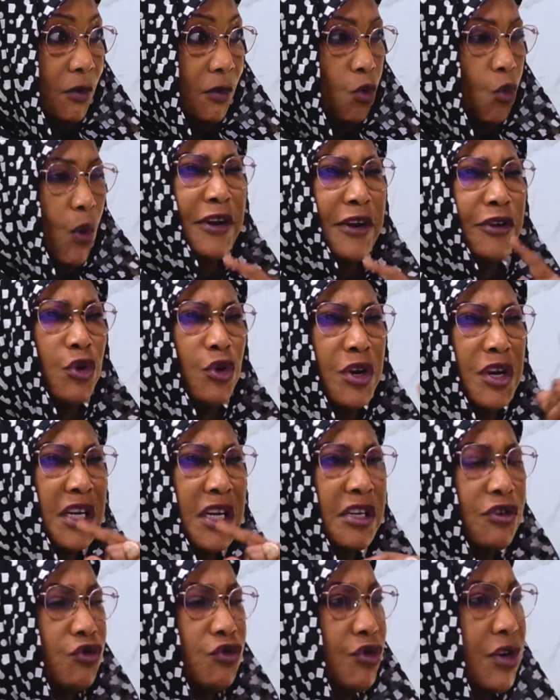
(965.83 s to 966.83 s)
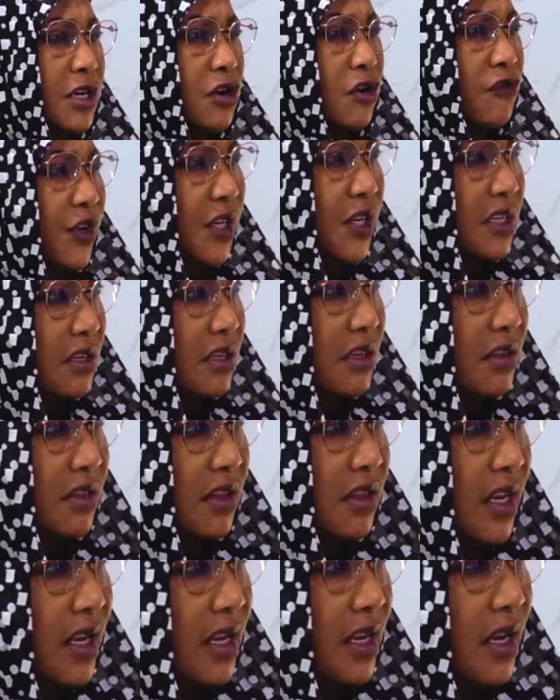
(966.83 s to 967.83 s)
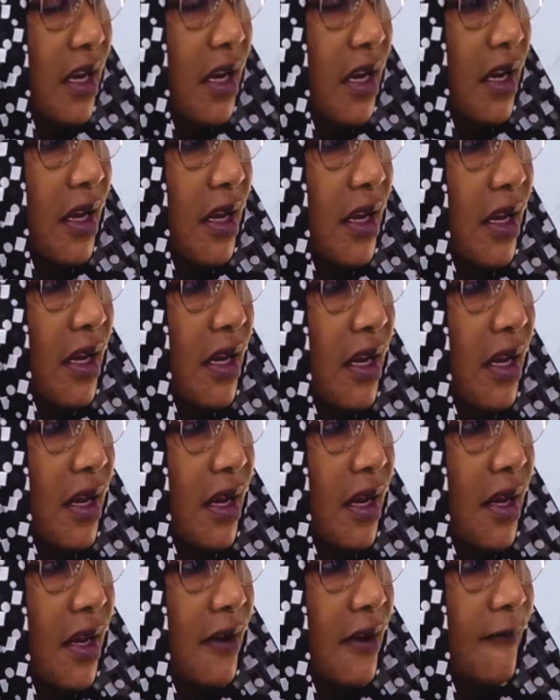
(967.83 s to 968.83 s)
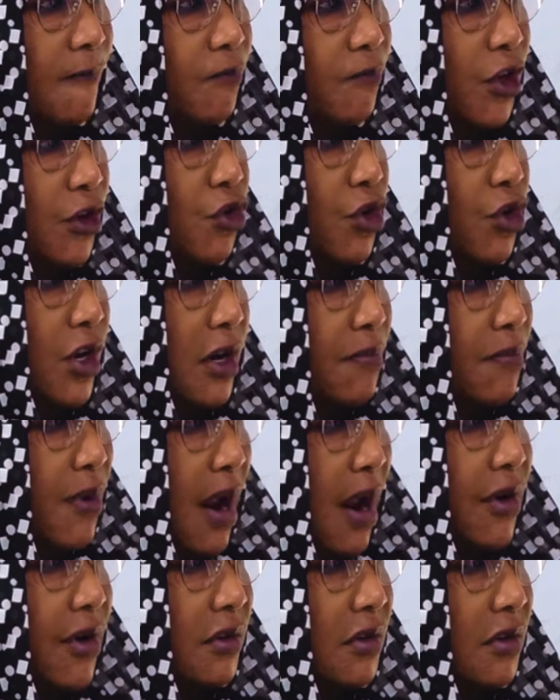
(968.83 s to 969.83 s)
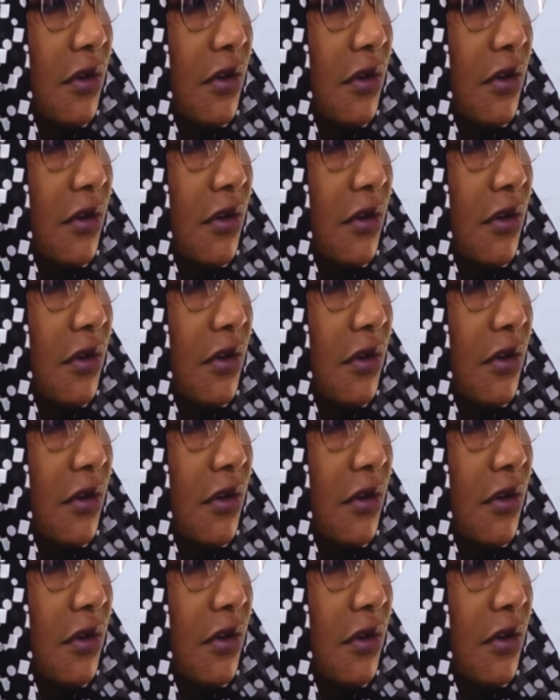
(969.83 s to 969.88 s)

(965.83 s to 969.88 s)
Why do you need to renovate the Dodan Barracks?